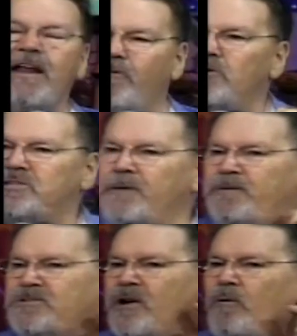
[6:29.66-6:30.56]
that verse
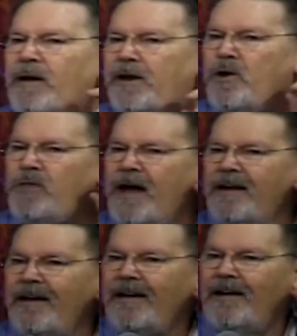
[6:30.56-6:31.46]
up? Is there any way to do
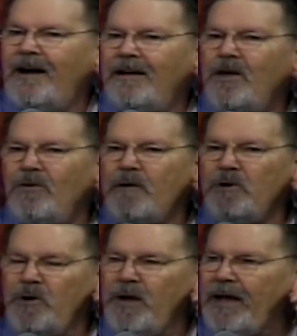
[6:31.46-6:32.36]
that? You know, they
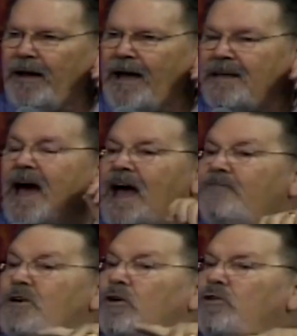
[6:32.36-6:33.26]
were doing it like,
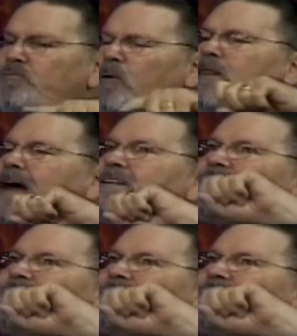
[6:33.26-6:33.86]
if you put that